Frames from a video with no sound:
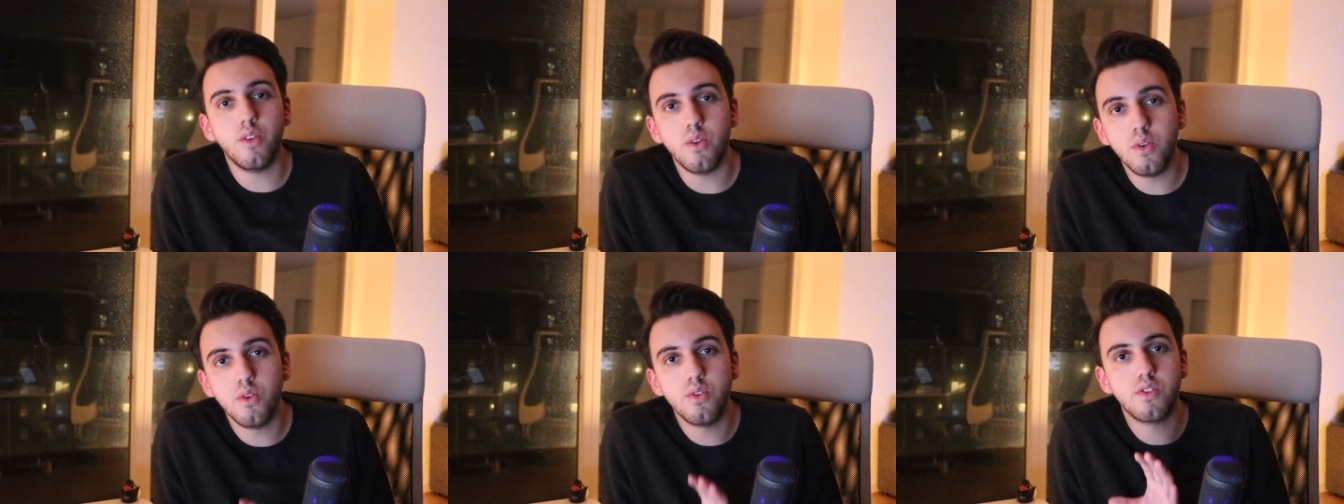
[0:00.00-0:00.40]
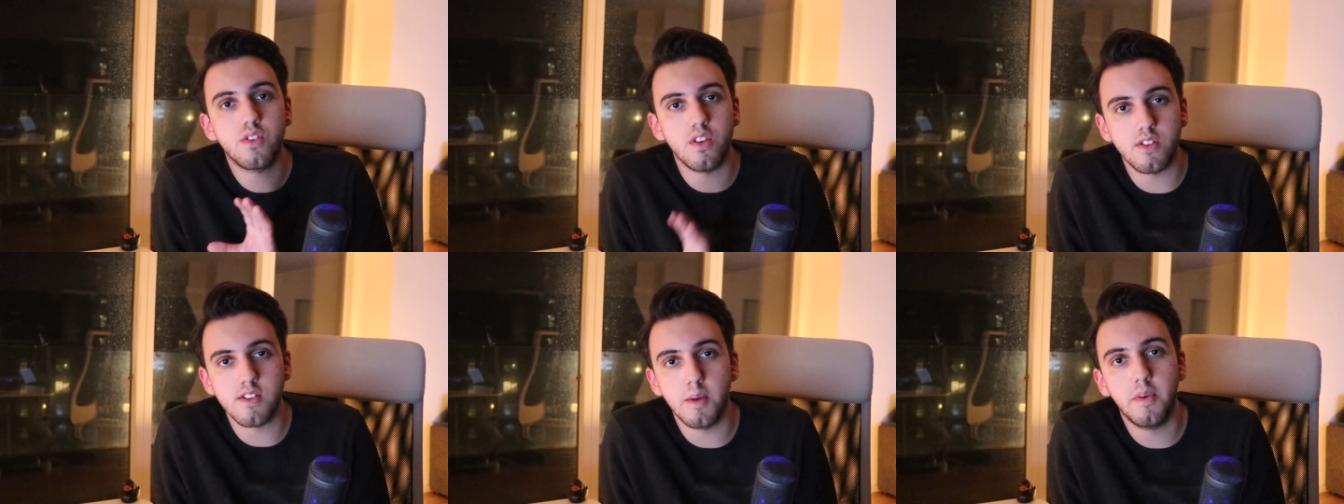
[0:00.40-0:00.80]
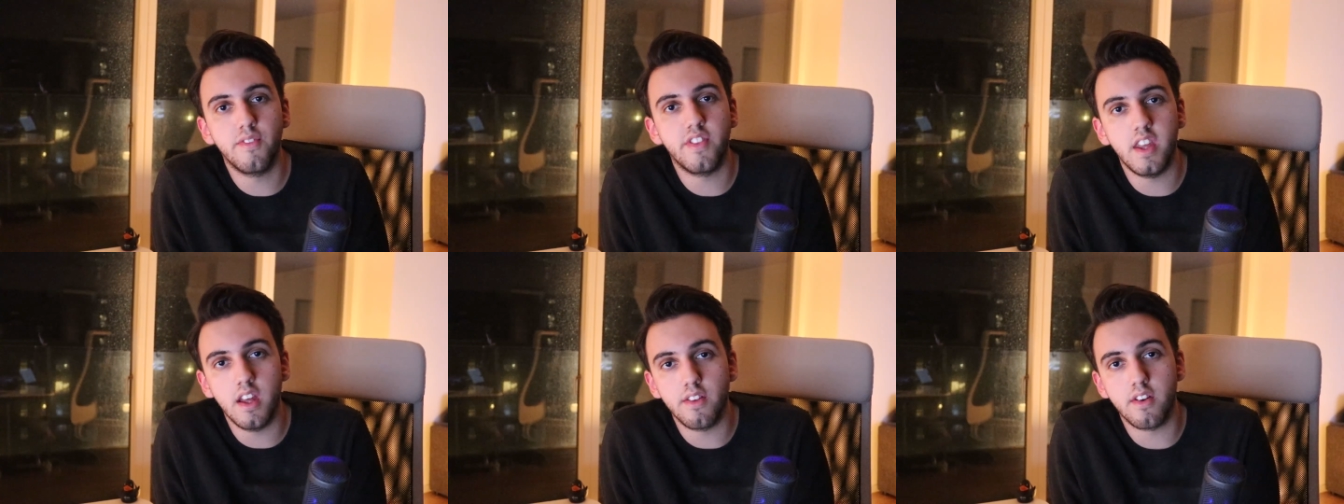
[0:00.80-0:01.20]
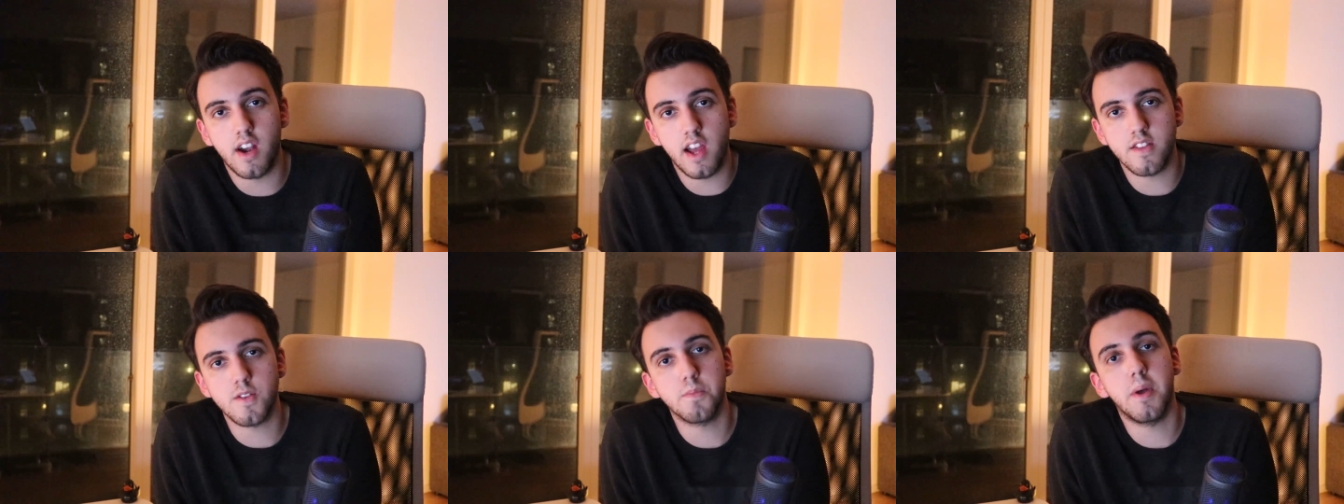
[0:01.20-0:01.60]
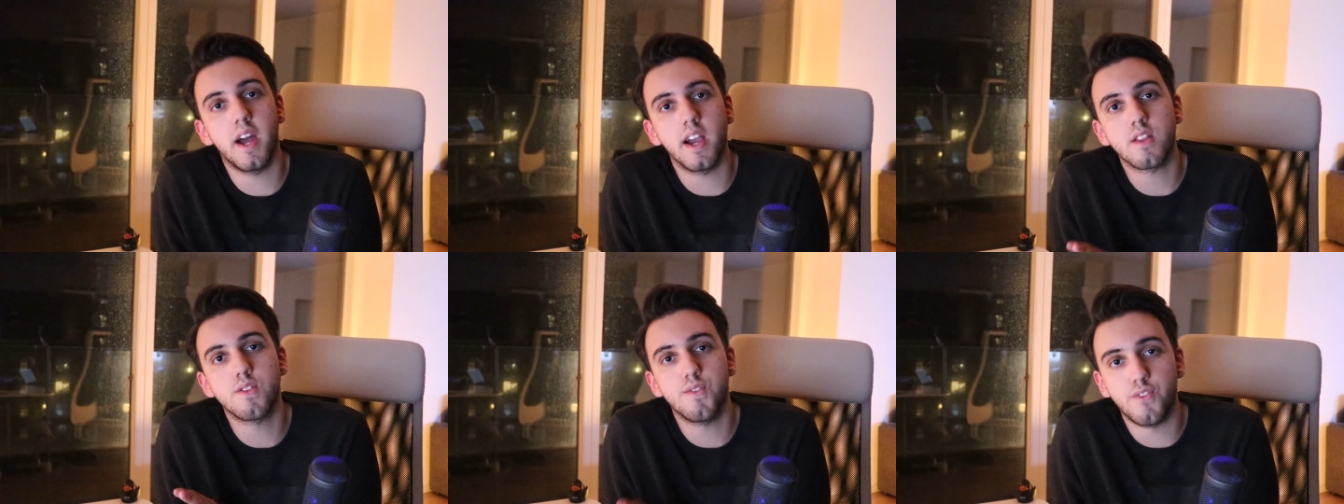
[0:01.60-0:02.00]
used some of the other asset
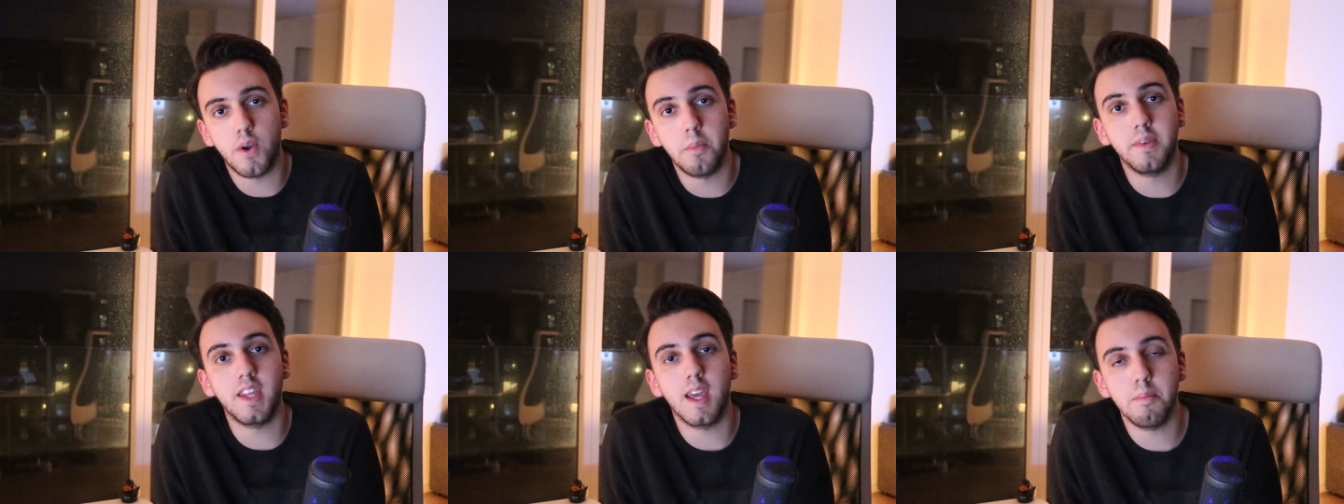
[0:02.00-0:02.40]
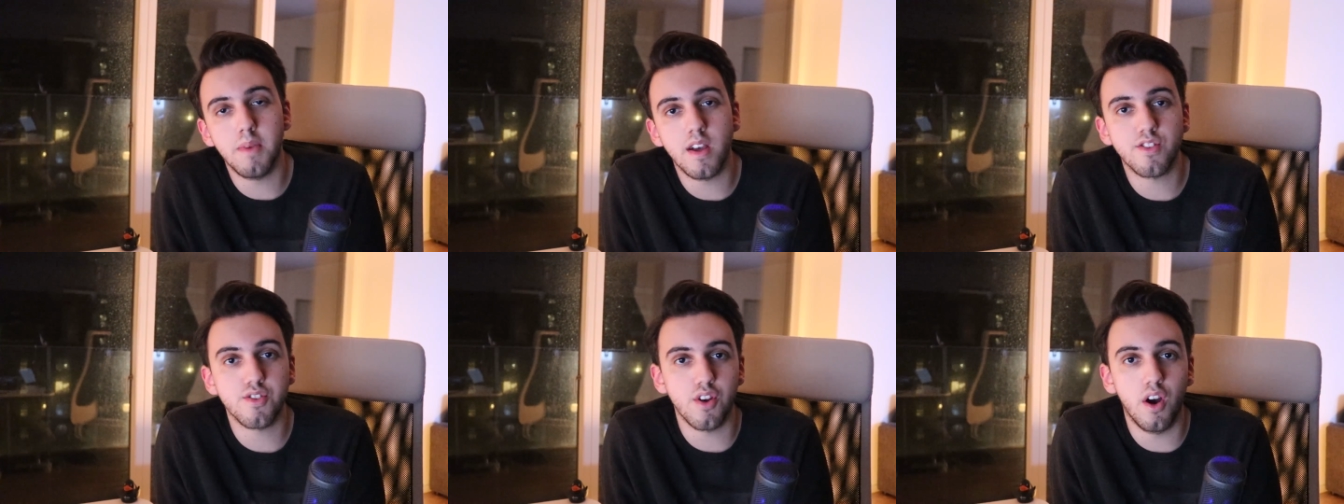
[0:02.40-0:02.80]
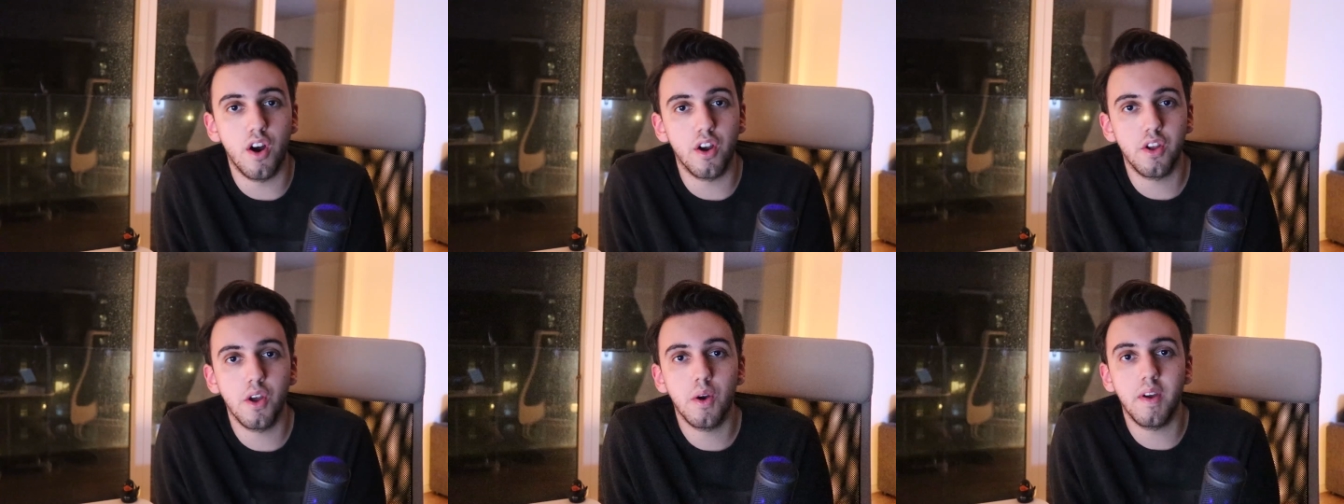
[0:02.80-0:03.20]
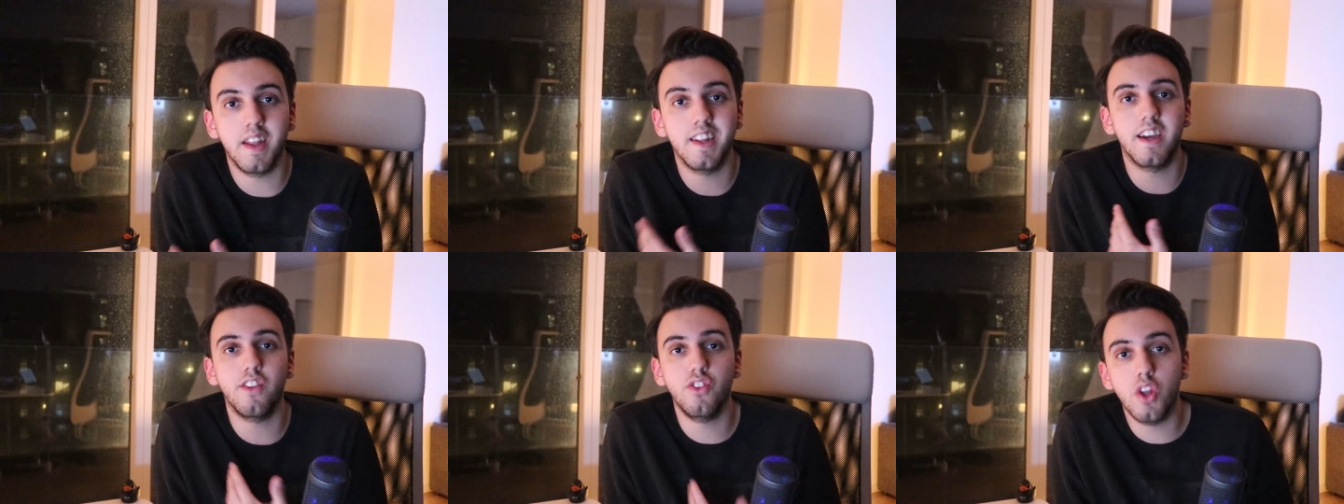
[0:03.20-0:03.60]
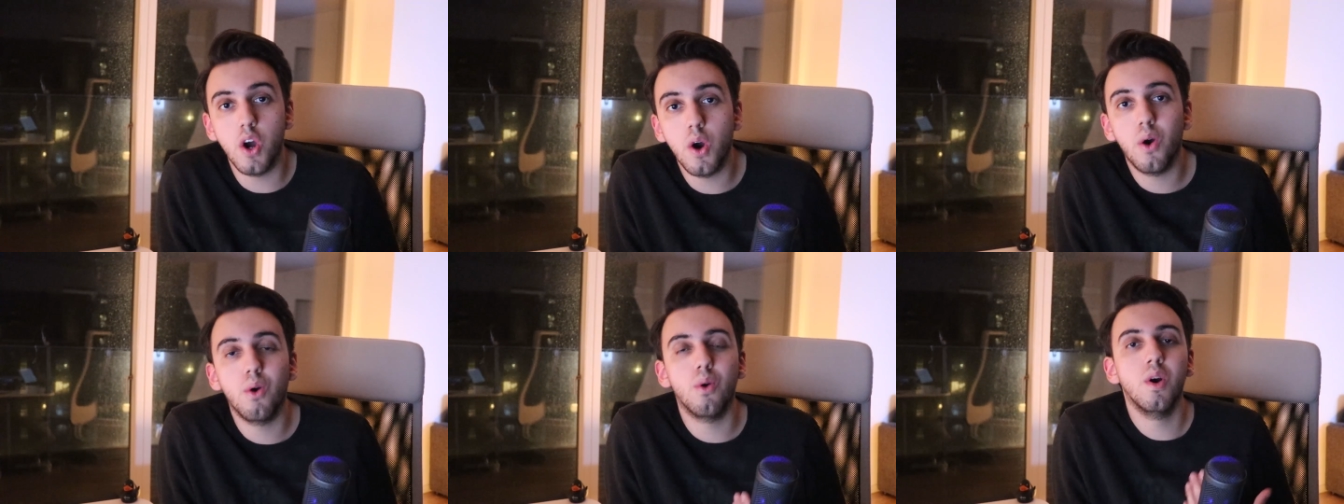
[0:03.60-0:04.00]
packs from Game Master Audio and I
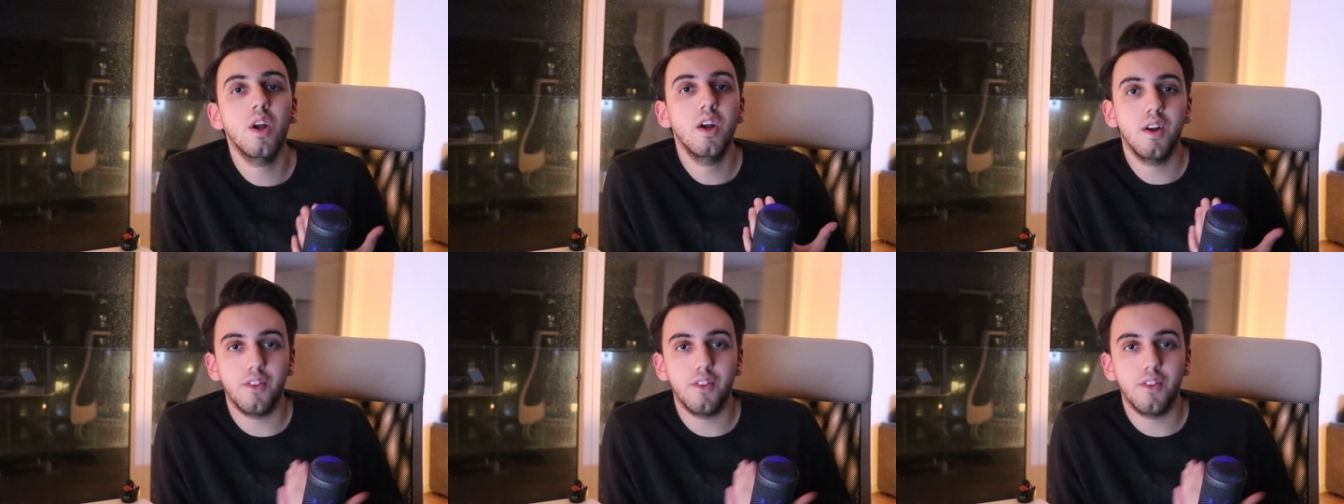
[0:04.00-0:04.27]
know